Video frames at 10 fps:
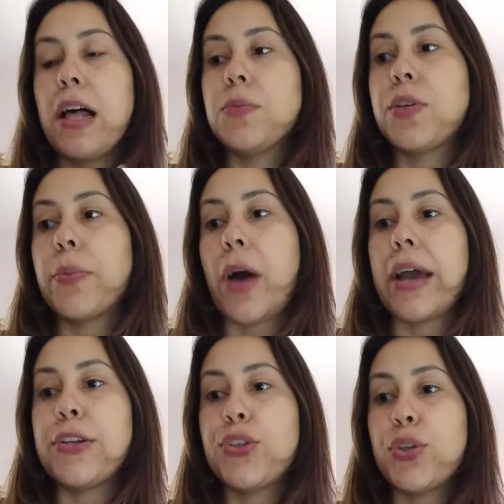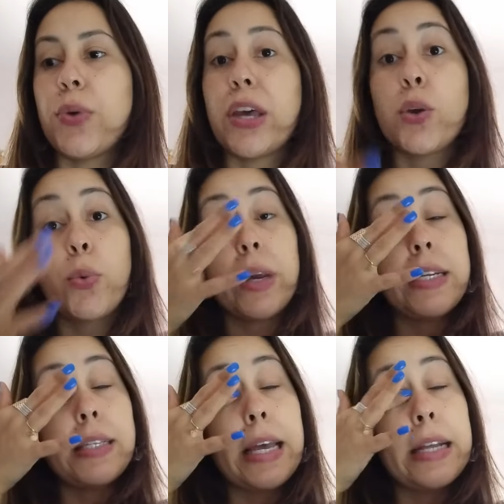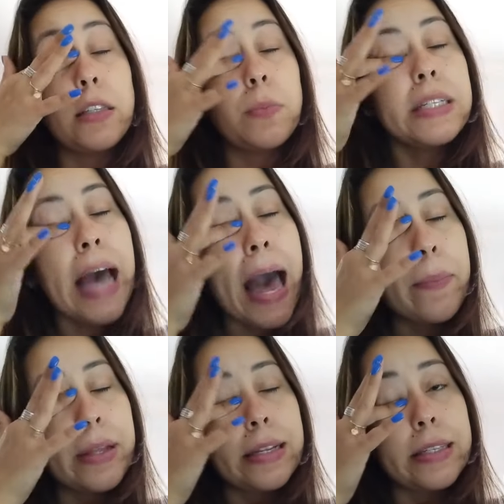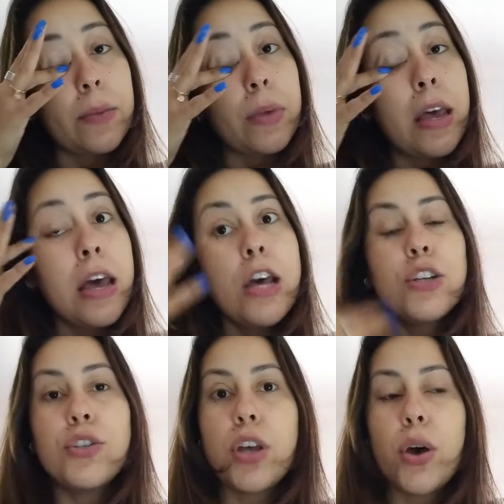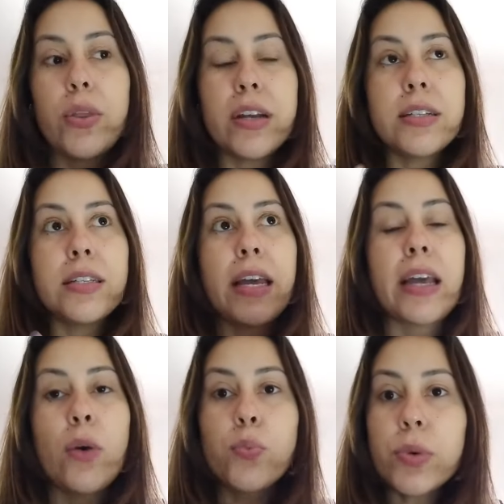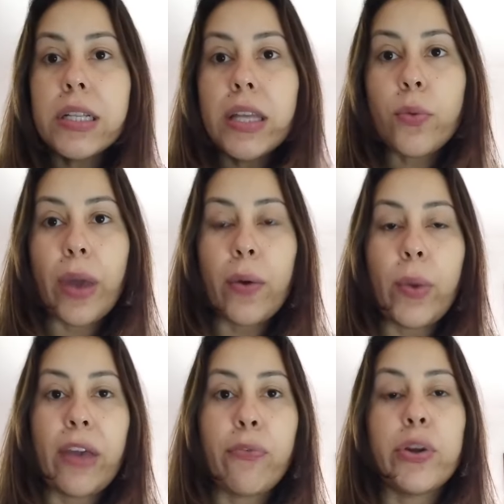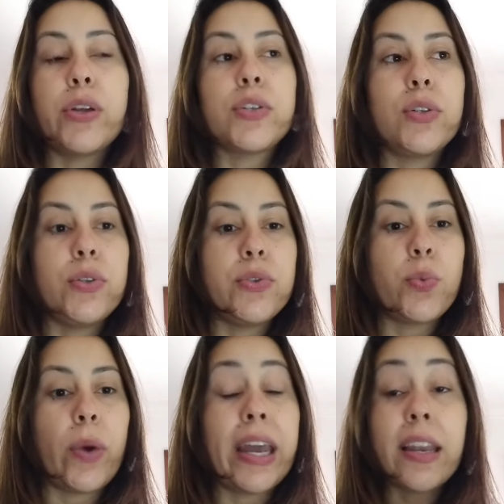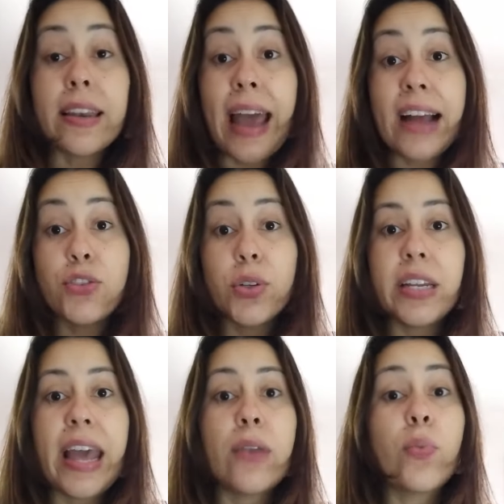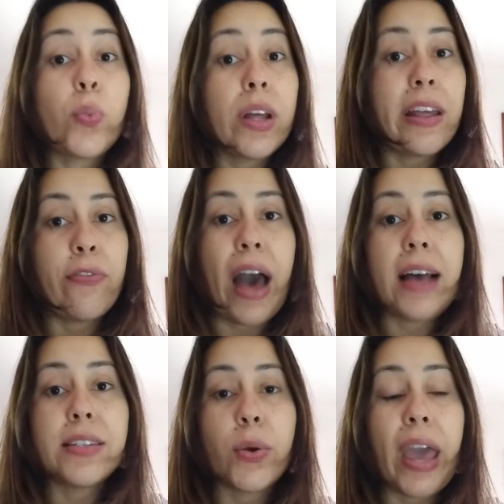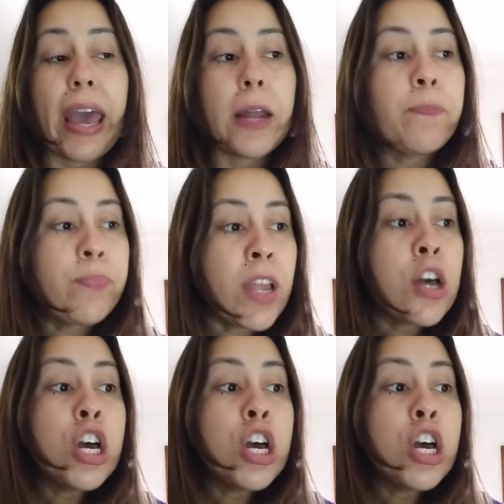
it helps your body to increase its metabolism. So, there's like a really great way for you to lose weight naturally and really fast, okay?